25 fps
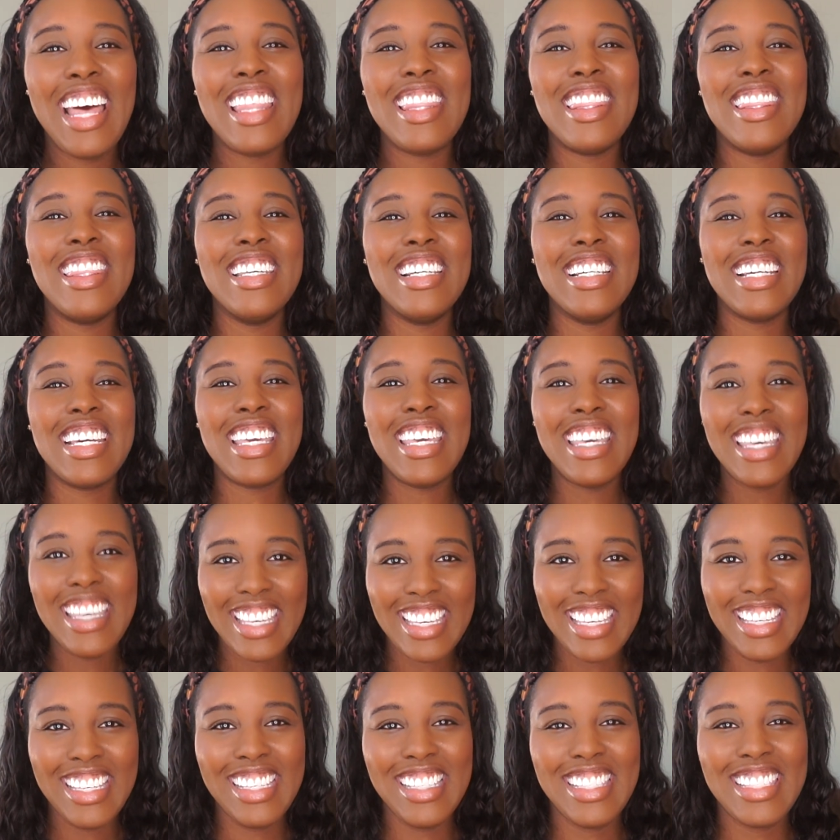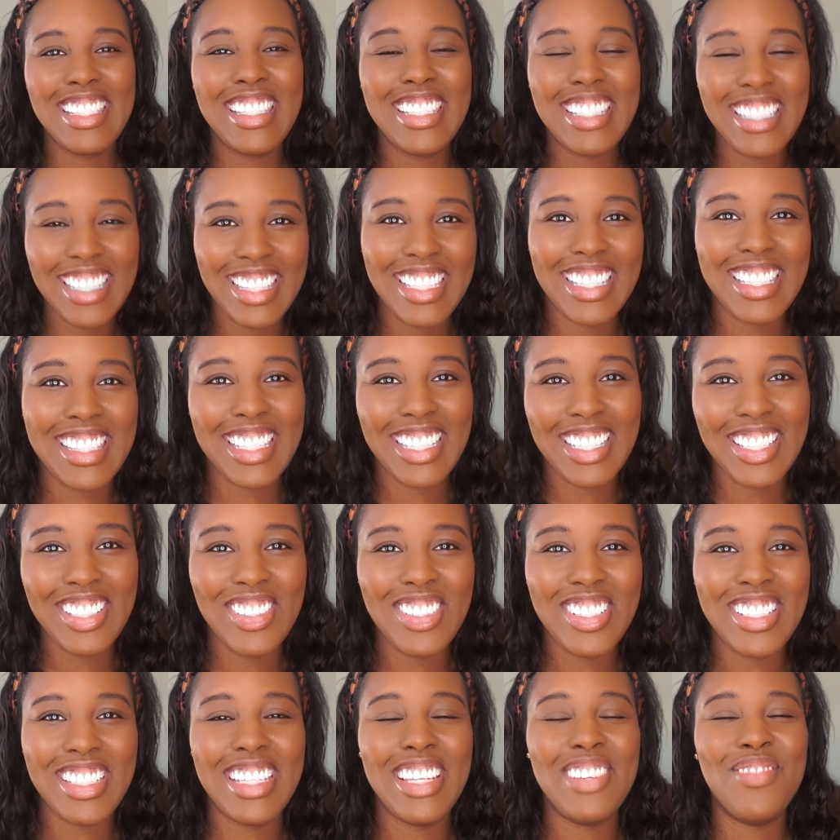the keys to the
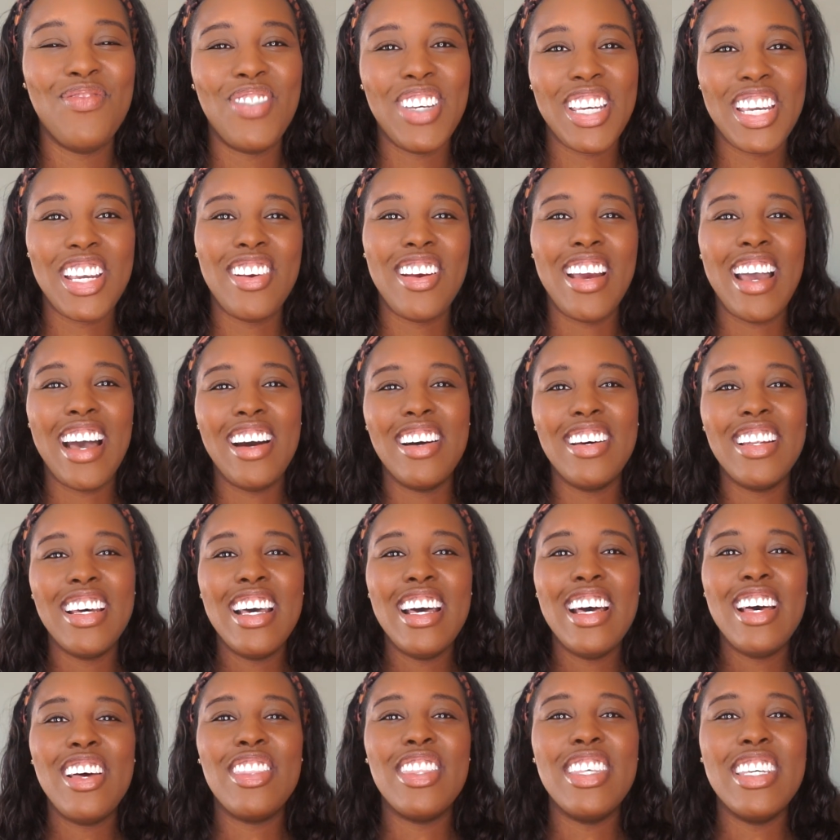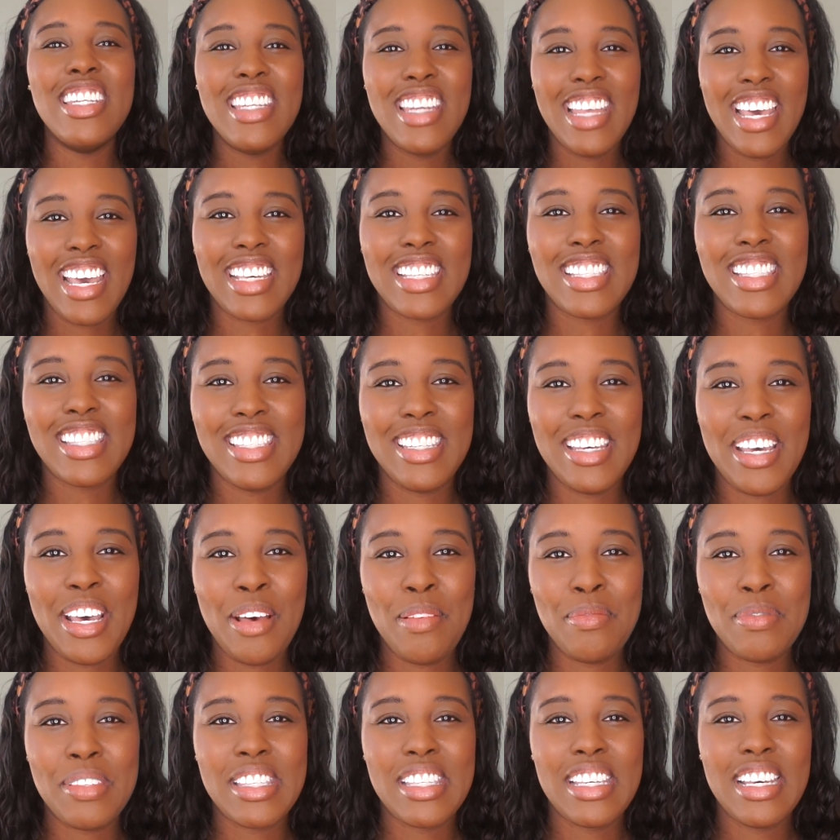solution and figure out the next
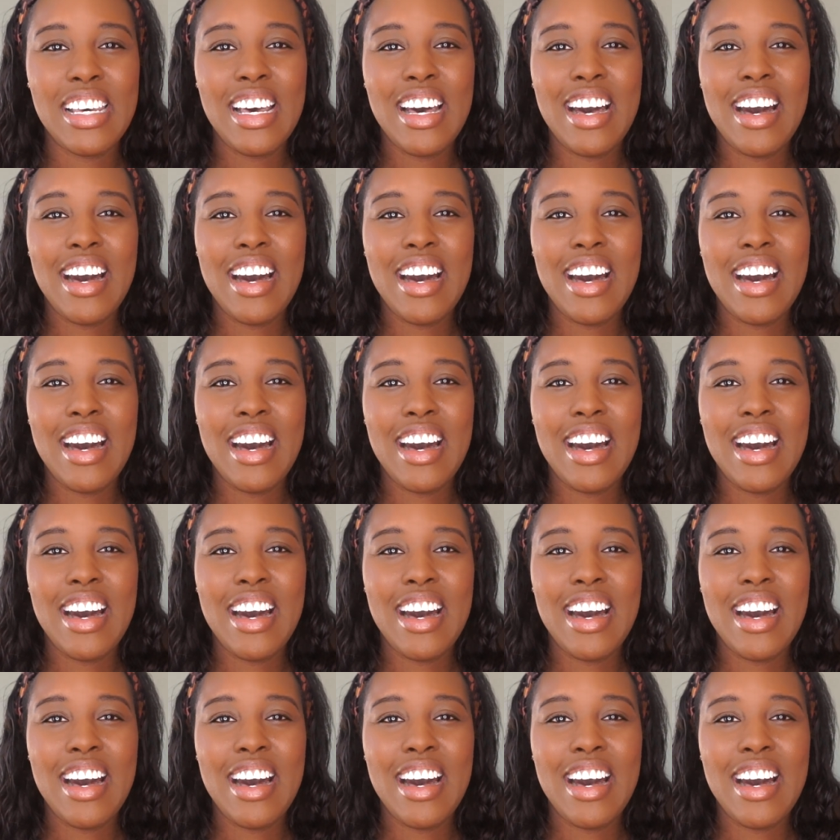steps.